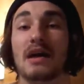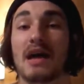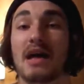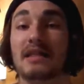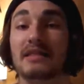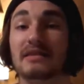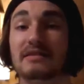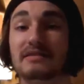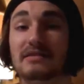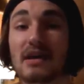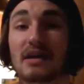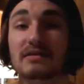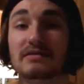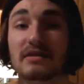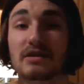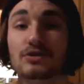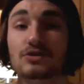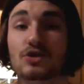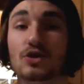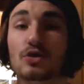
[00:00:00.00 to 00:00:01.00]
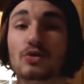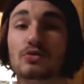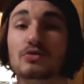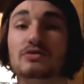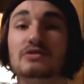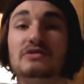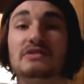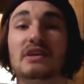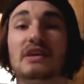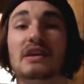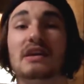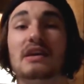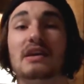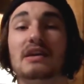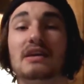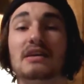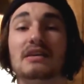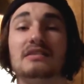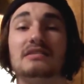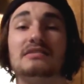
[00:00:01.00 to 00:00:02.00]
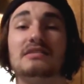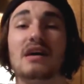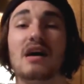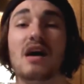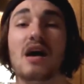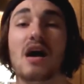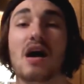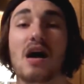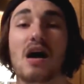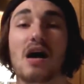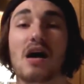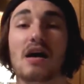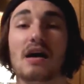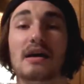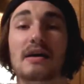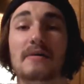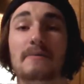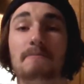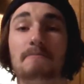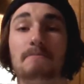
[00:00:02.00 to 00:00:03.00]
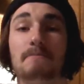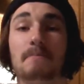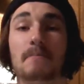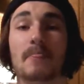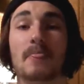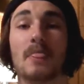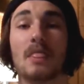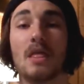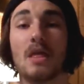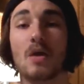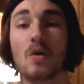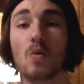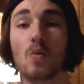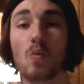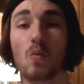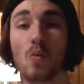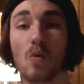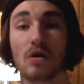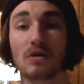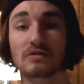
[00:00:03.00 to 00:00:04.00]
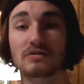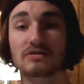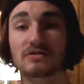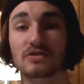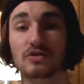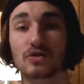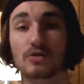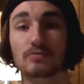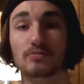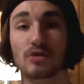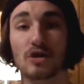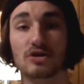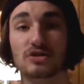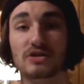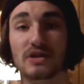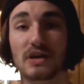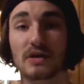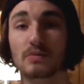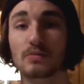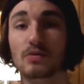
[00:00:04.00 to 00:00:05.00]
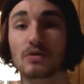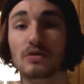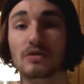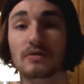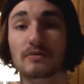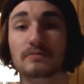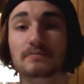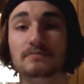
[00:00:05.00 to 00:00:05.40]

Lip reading: And the signs I chose is I want, you brush downward.